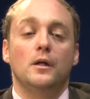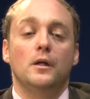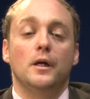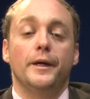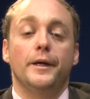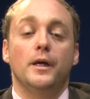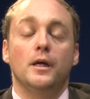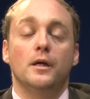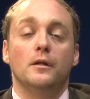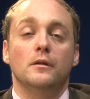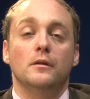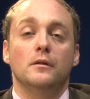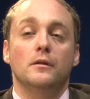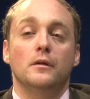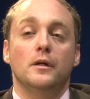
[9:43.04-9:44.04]
Again,
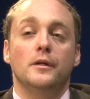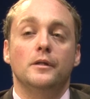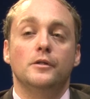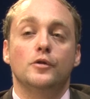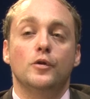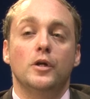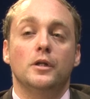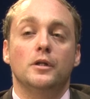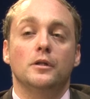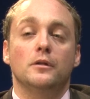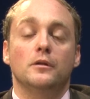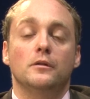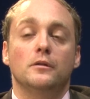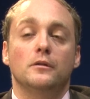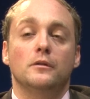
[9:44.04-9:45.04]
an
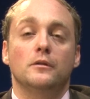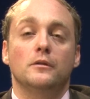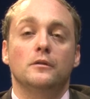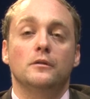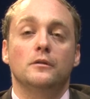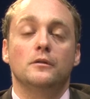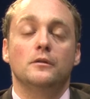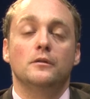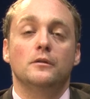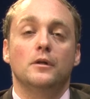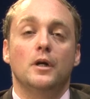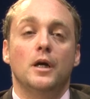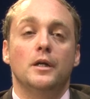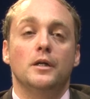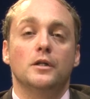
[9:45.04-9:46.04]
isolated
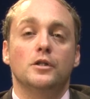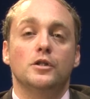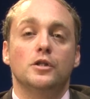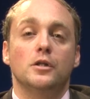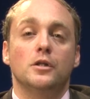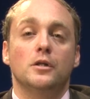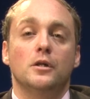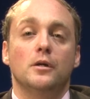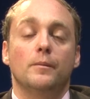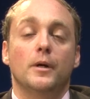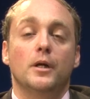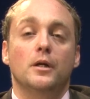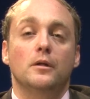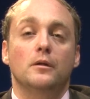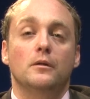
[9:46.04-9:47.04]
energy
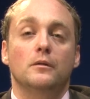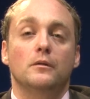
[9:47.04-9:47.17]
market,